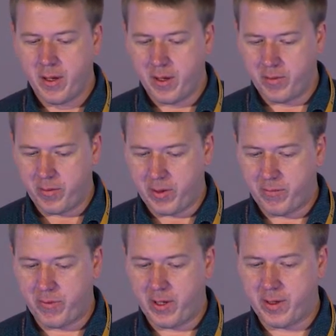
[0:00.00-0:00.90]
and we have
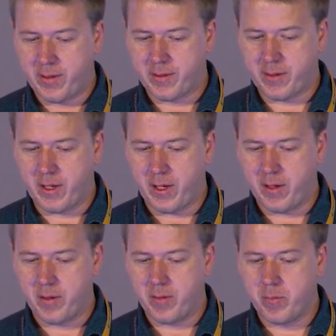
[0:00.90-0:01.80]
found this guy.
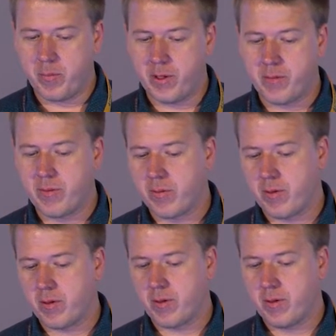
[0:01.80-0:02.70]
But we
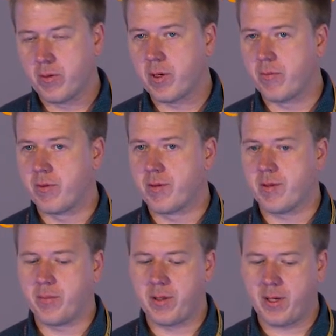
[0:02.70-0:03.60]
were looking for
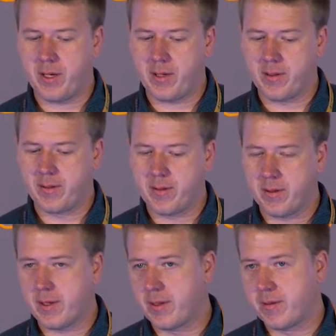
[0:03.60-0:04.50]
something else.
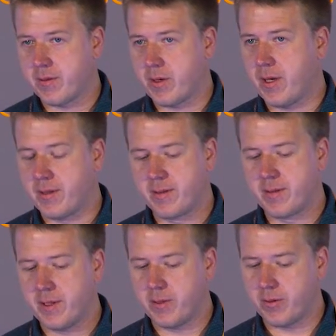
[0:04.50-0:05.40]
It's okay, it's a
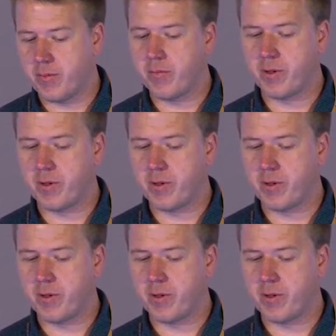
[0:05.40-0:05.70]
synonym